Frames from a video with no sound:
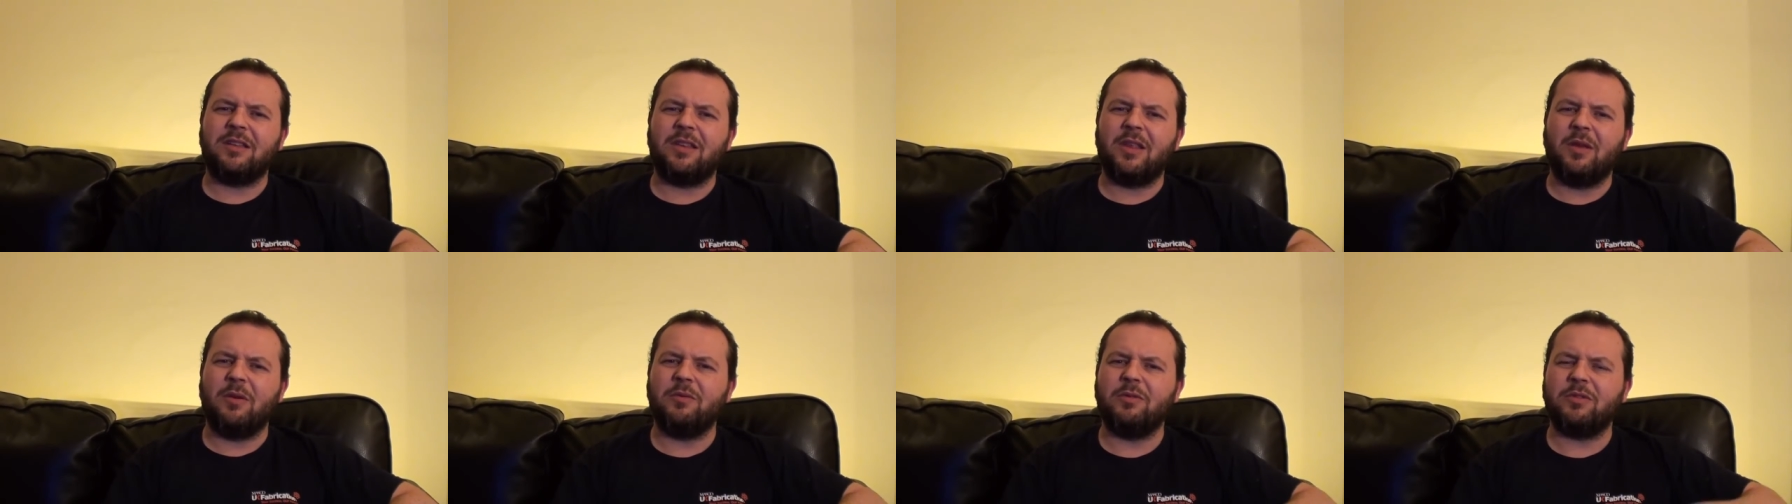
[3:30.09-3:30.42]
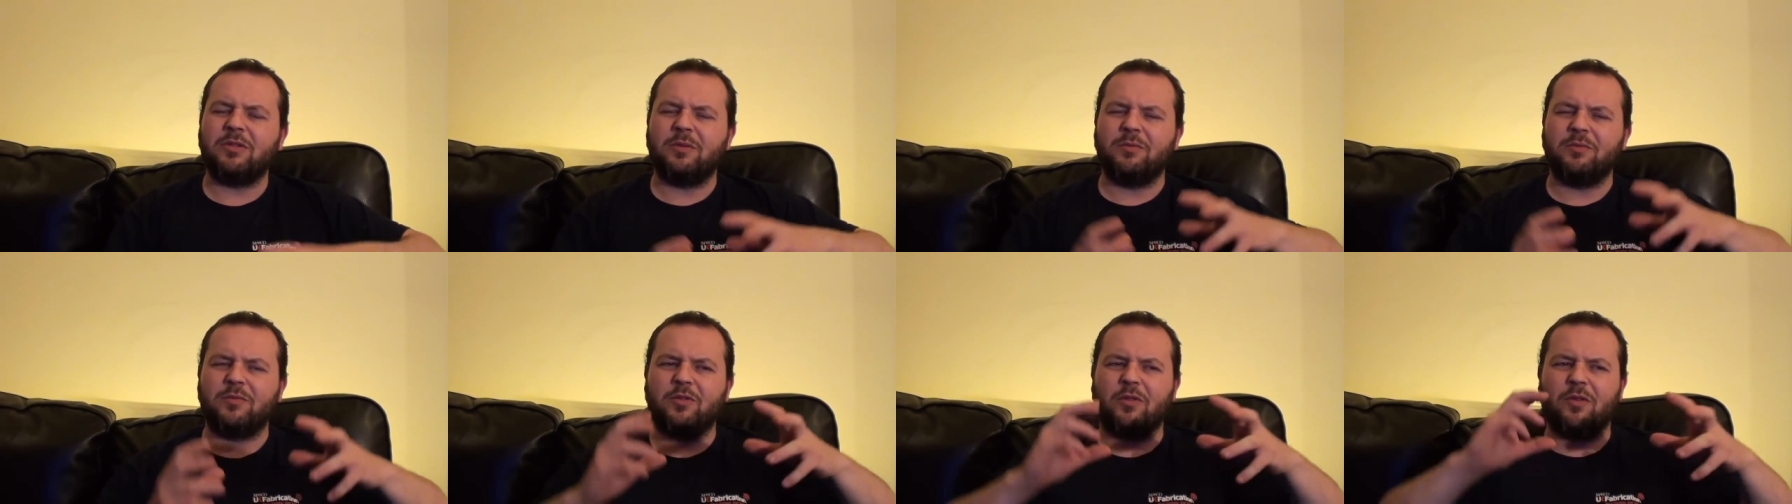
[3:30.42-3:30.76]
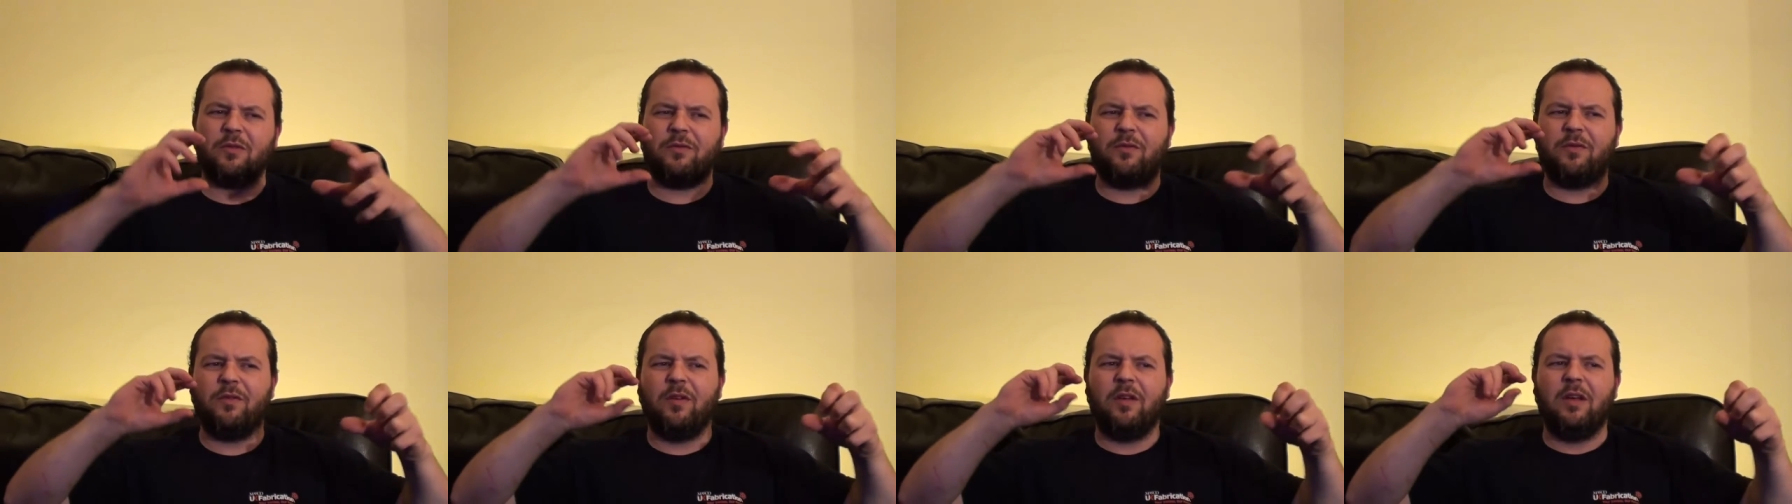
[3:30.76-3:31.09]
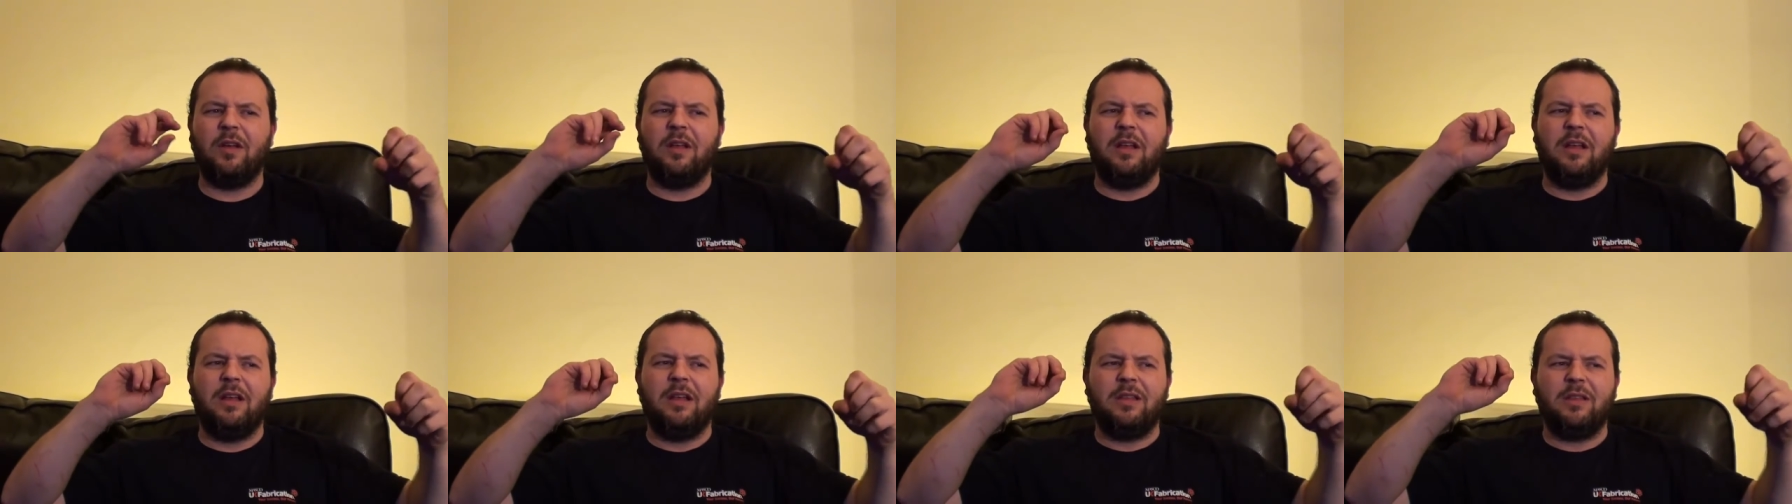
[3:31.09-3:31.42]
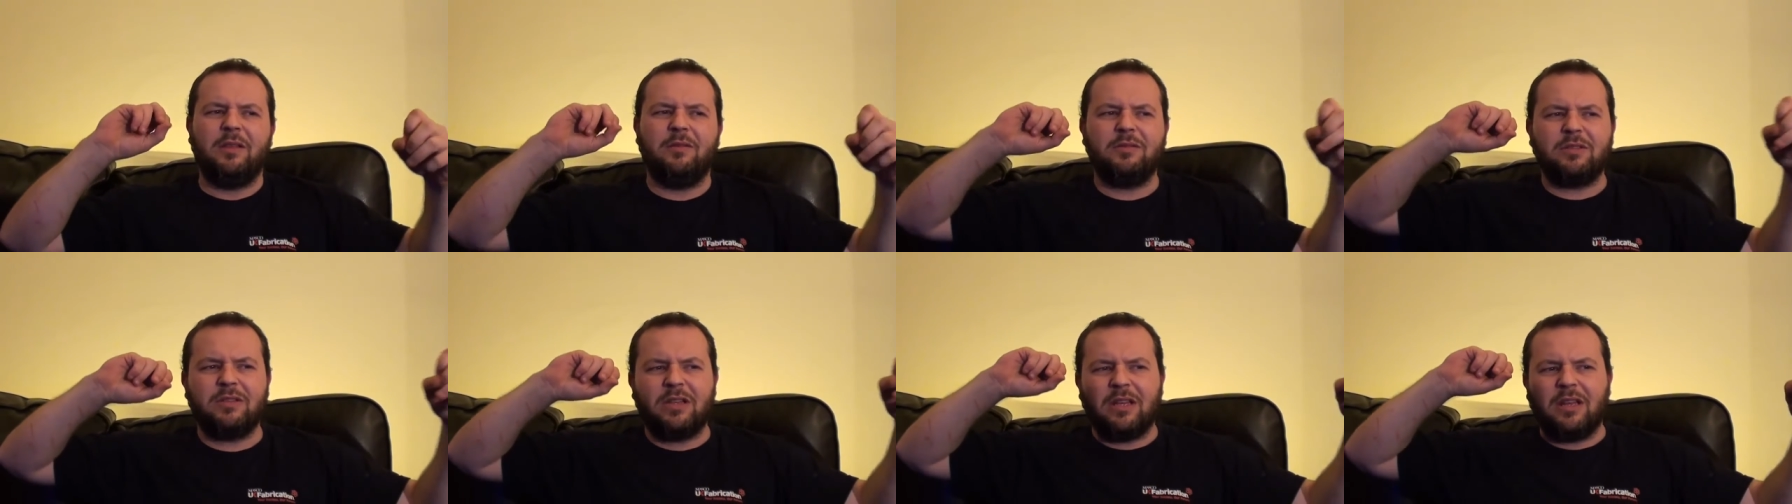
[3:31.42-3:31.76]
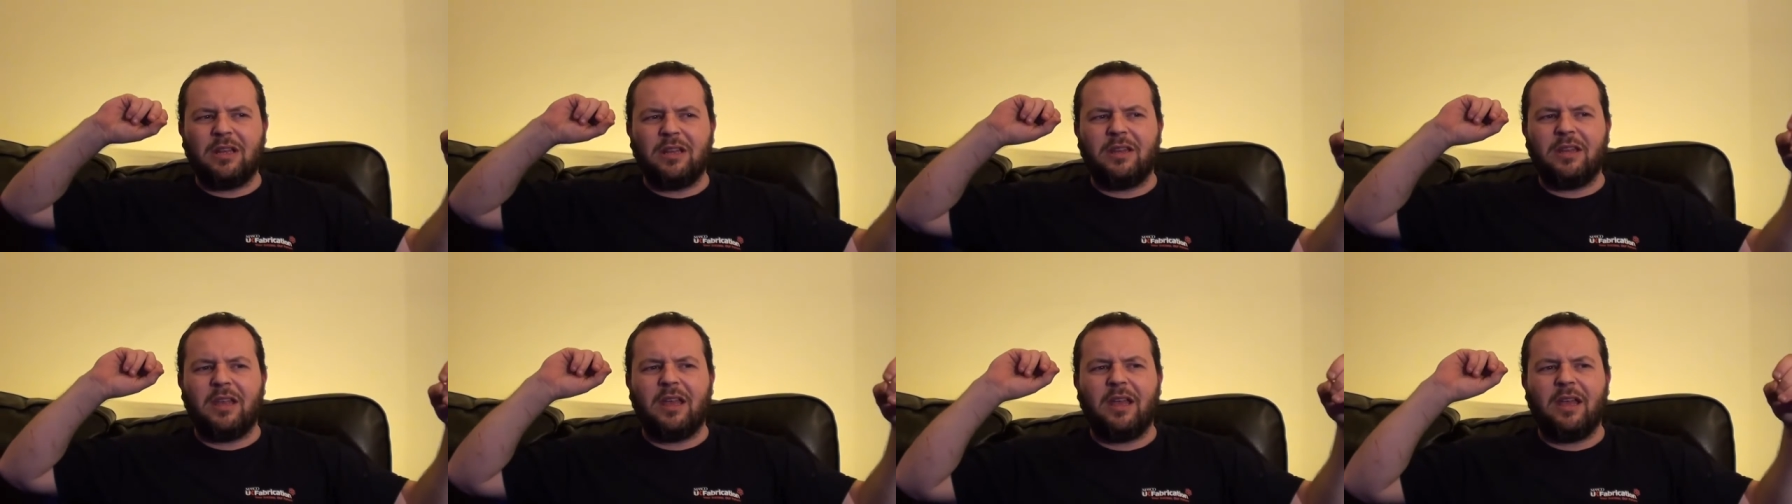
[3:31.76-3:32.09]
There was some sort of, there was
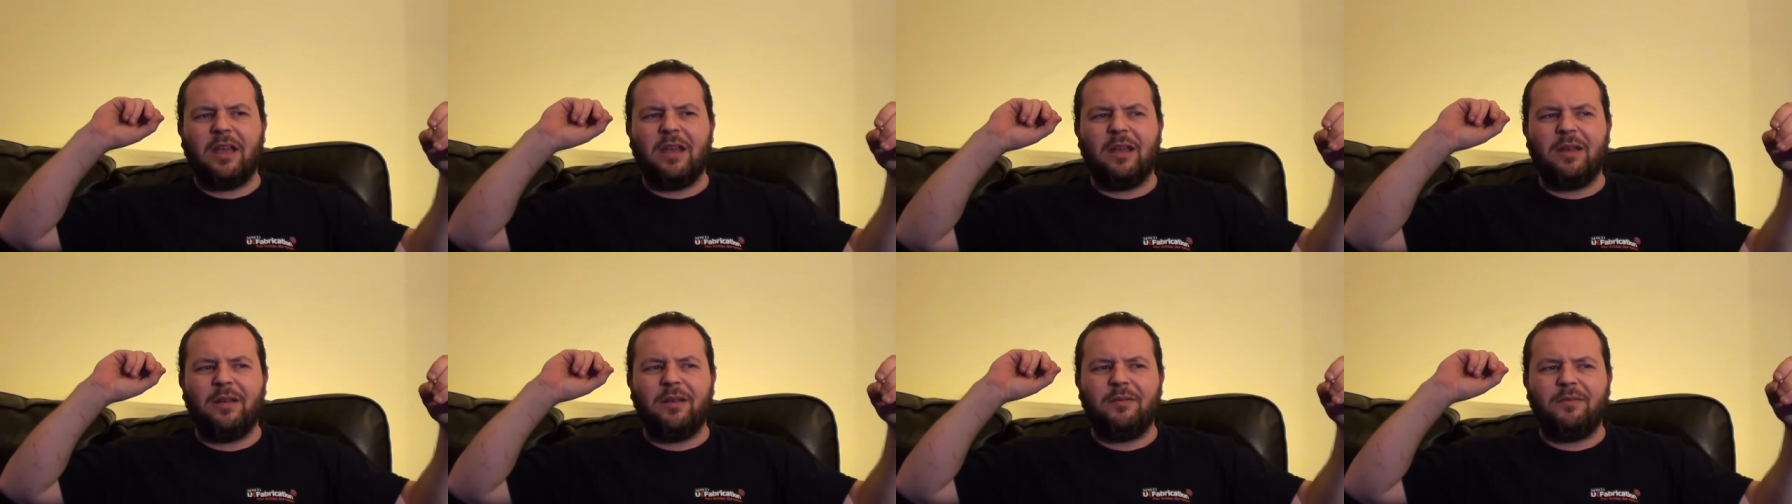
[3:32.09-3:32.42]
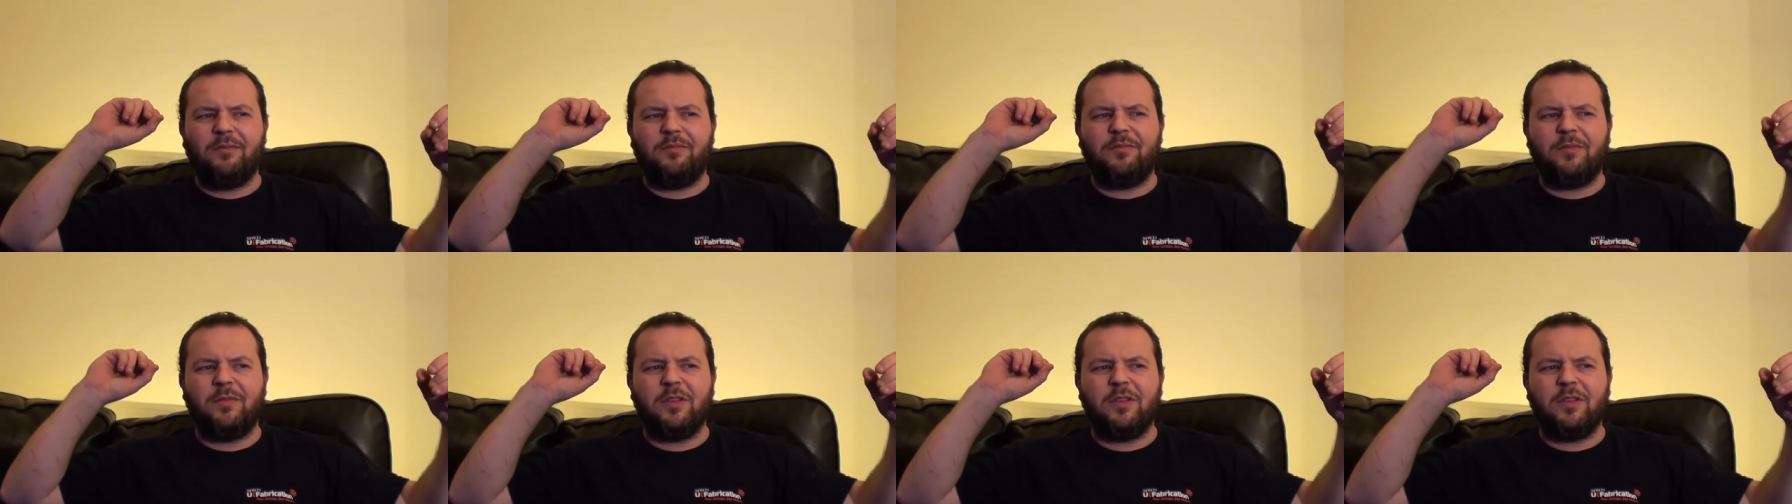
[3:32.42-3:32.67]
uh,